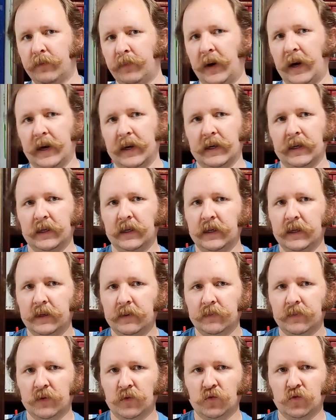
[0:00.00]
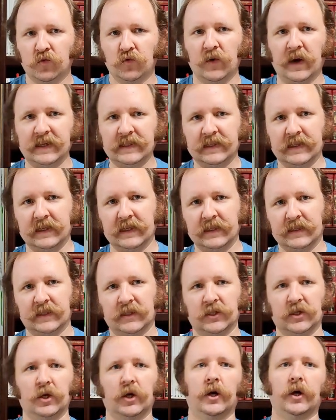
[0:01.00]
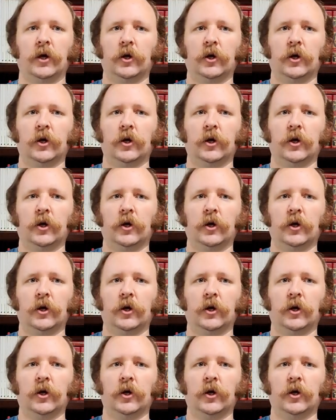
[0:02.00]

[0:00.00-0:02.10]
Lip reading: piney, resinous,